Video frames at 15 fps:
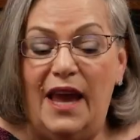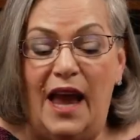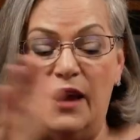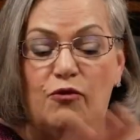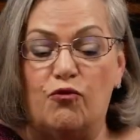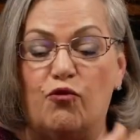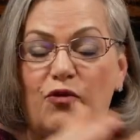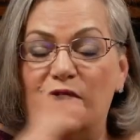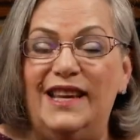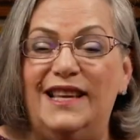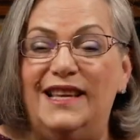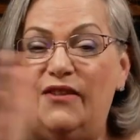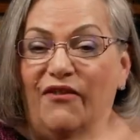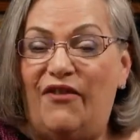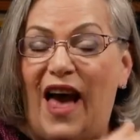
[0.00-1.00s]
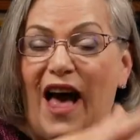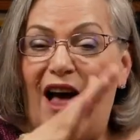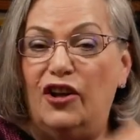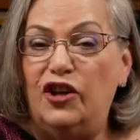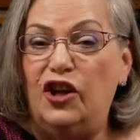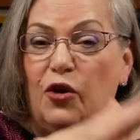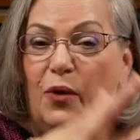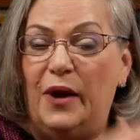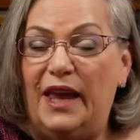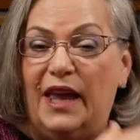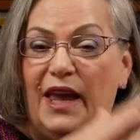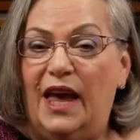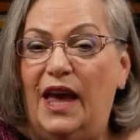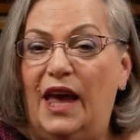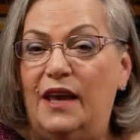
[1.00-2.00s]
and revaluing
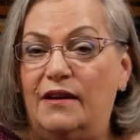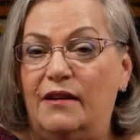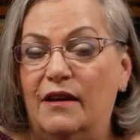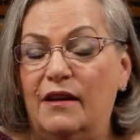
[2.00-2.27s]
it